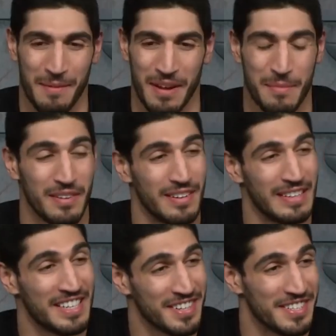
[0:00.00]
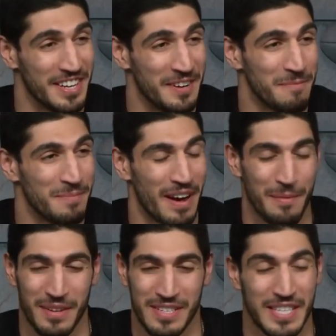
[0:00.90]
guy, man. I mean, not just him.
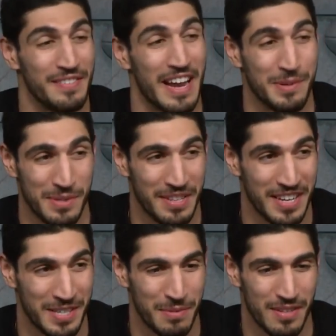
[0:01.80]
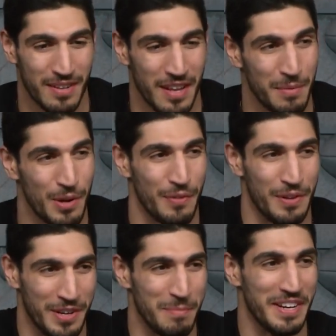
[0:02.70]
I mean, Steven Adams was texting me, said, let me know if
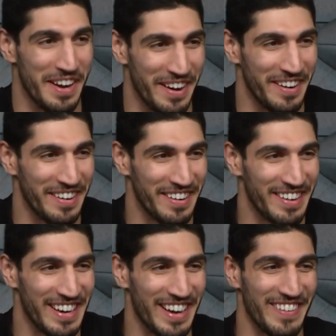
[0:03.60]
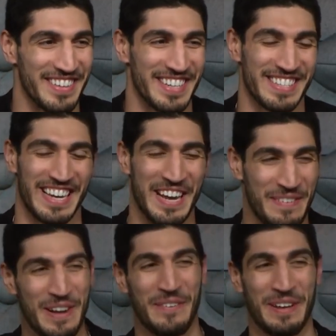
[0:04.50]
you need me there. He was just like,
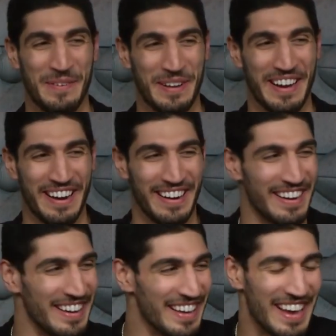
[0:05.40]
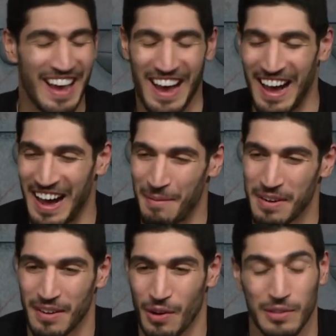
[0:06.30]
let me know if you need me there. All
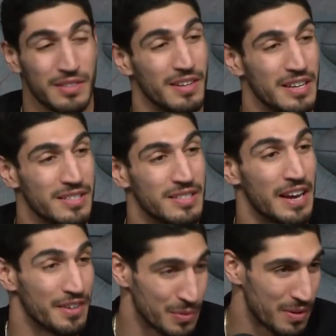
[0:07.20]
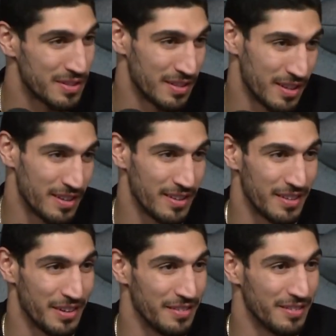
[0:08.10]
the senators was
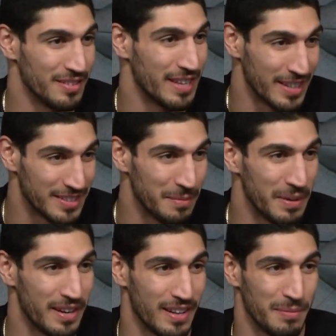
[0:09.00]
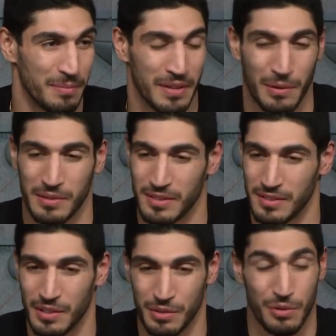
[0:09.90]
texting me and helping me. All
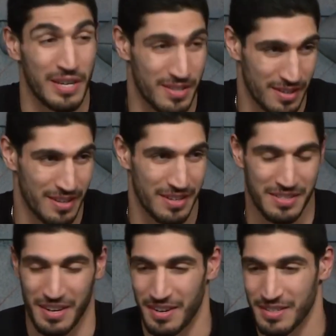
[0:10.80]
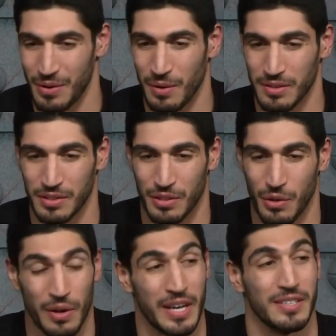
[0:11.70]
this, the U.S. senators, all this, the
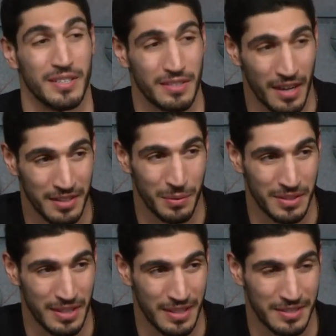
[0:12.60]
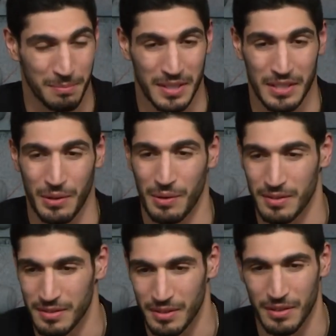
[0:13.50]
OKC Thunder was texting me. All
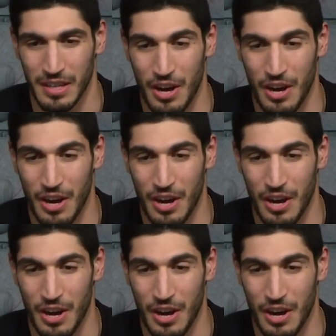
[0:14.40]
this,